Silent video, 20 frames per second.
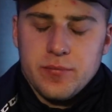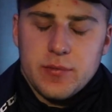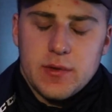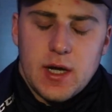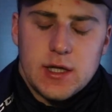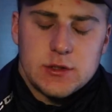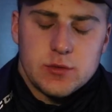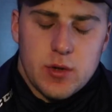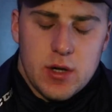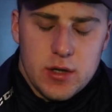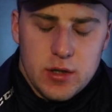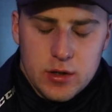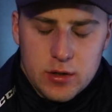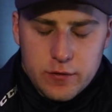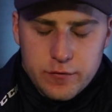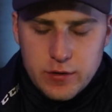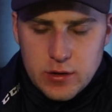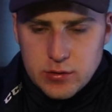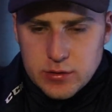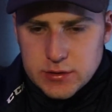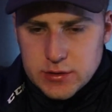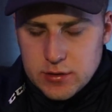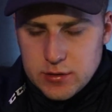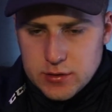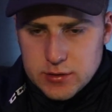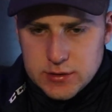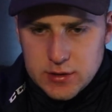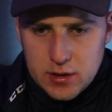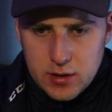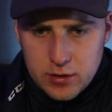That's why you got to focus on
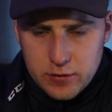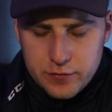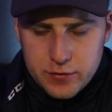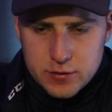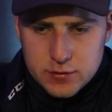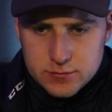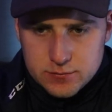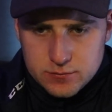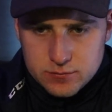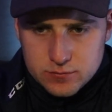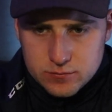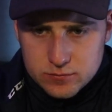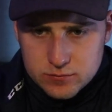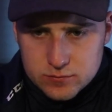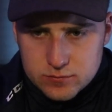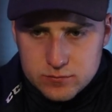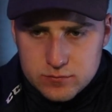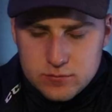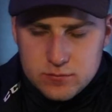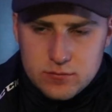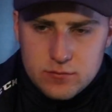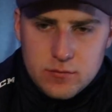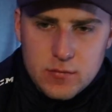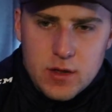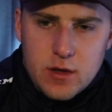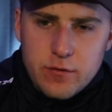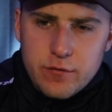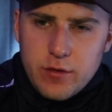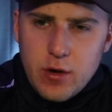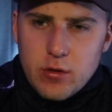yourself.
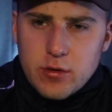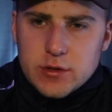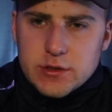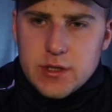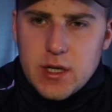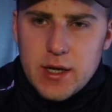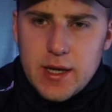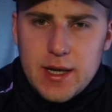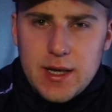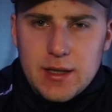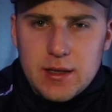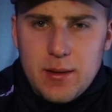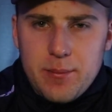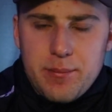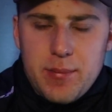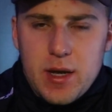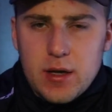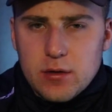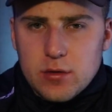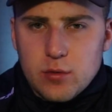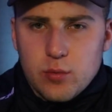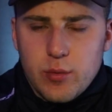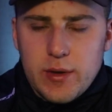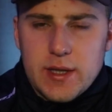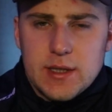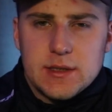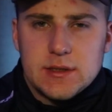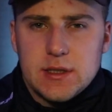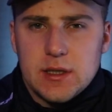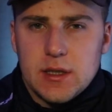Focus on getting the bigger
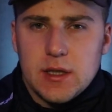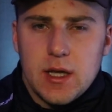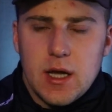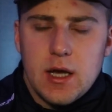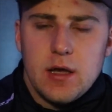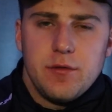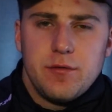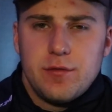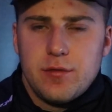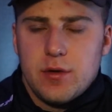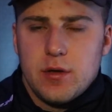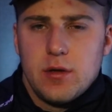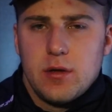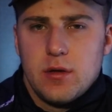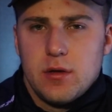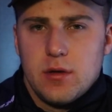wins in life.